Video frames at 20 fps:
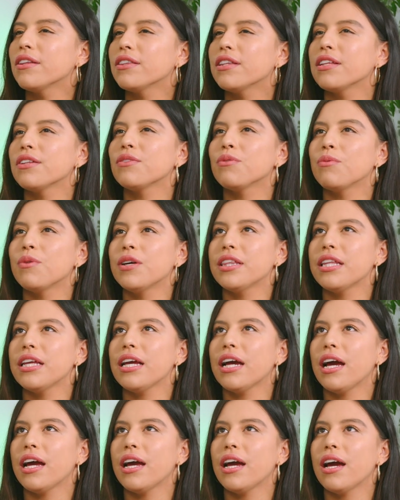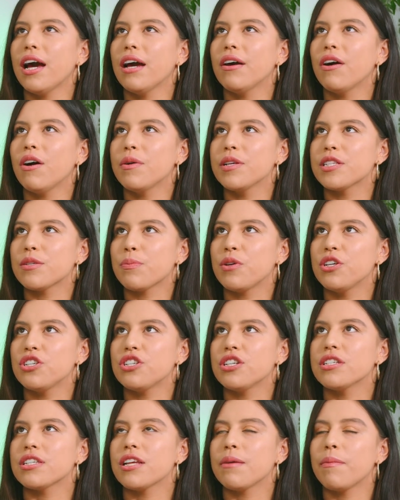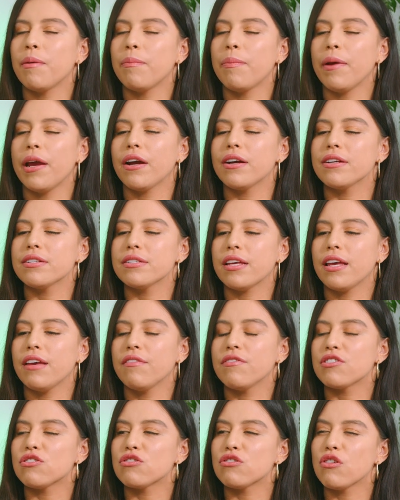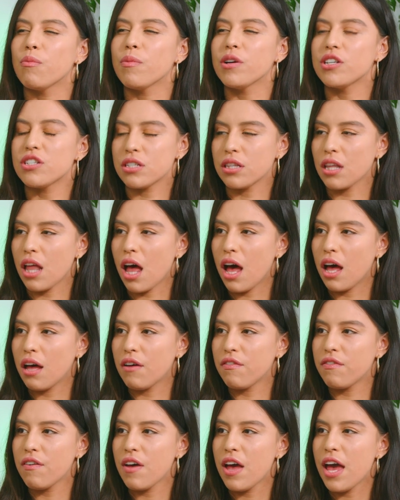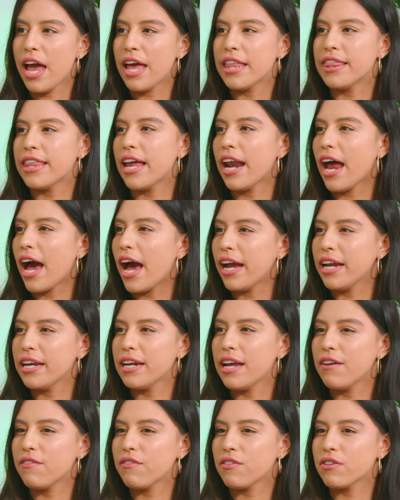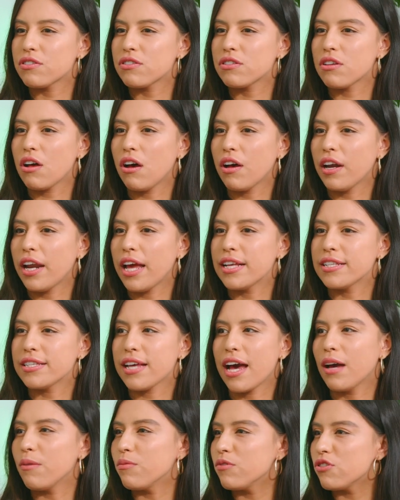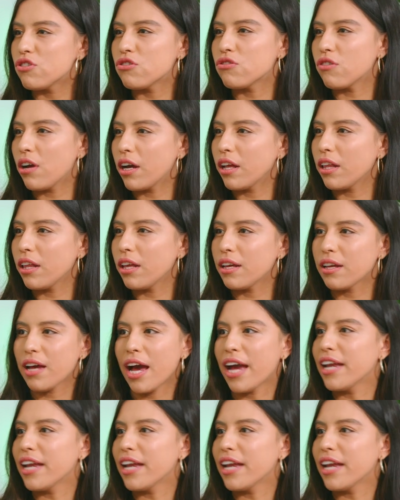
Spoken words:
the one thing I always appreciate is that my parents gave us so much love that I never saw it as I was struggling. I